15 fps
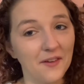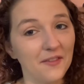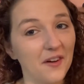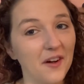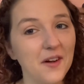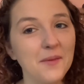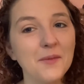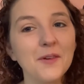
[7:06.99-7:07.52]

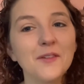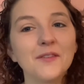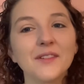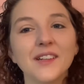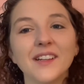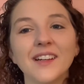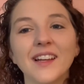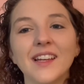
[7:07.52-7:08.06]
farm
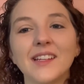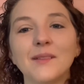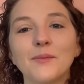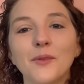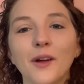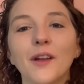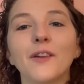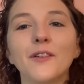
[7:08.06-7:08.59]
over and
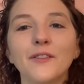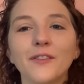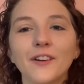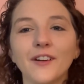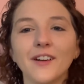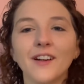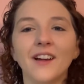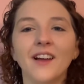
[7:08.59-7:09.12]
brought
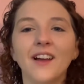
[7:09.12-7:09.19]
over,